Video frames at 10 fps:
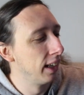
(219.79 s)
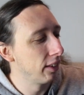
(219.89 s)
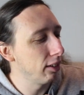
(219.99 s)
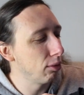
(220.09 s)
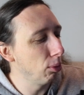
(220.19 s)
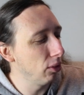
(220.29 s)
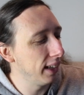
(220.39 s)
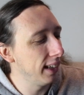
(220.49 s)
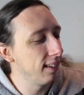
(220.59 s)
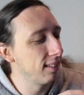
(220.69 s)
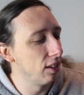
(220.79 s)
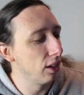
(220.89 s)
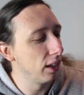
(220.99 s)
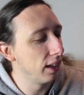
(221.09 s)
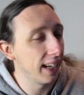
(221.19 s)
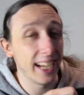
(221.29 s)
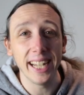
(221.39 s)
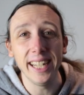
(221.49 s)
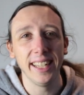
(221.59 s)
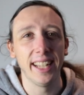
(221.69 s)
This one is the
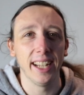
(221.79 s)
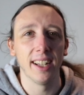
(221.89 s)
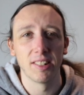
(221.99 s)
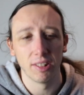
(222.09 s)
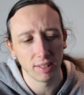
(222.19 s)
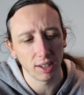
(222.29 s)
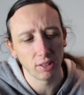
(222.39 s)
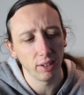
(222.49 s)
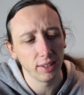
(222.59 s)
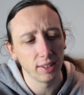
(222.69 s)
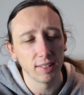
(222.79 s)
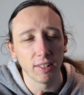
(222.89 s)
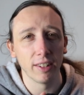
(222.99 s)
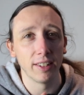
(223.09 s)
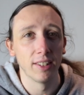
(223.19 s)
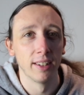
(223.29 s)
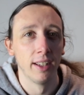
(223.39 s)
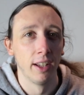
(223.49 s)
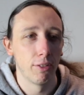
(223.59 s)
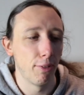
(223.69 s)
heat gear, so it's actually designed
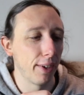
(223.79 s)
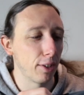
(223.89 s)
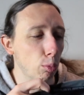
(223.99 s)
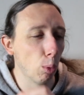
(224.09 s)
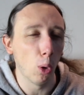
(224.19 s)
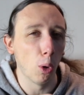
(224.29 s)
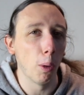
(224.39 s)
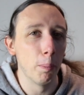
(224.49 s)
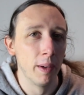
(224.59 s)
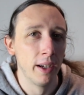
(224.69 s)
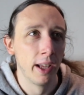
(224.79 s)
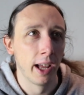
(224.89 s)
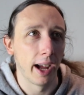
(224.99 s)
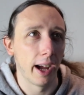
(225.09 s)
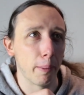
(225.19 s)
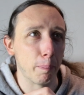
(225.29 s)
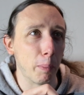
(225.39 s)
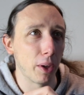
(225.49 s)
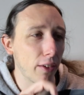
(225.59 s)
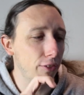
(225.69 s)
for when it's warm.
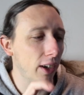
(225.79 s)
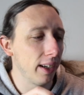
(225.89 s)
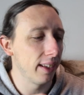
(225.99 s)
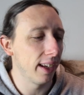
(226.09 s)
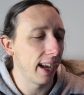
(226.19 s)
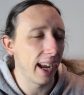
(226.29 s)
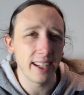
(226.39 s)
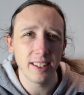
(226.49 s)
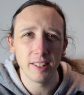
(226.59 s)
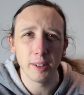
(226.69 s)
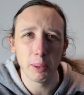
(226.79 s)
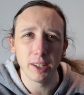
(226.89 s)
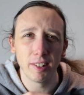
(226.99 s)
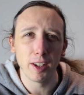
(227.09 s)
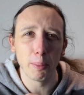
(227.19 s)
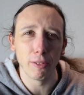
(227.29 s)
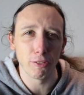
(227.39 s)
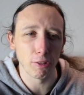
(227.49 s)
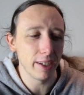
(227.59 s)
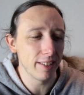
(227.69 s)
But I find that anything basically above
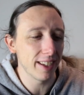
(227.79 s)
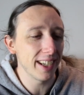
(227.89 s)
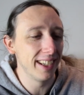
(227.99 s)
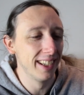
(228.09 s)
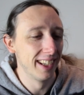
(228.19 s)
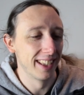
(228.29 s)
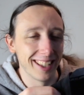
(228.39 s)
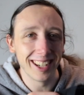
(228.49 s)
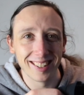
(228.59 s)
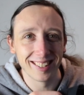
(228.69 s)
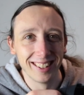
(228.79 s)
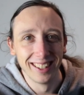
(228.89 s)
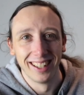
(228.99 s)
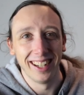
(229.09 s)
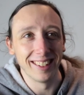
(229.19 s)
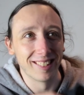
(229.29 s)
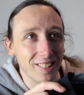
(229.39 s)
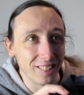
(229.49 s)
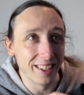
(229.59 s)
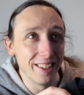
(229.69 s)
freezing, this is
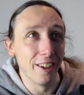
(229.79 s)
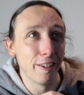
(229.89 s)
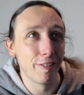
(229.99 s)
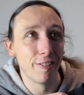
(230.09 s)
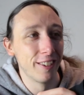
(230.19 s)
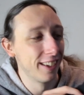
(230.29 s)
good enough.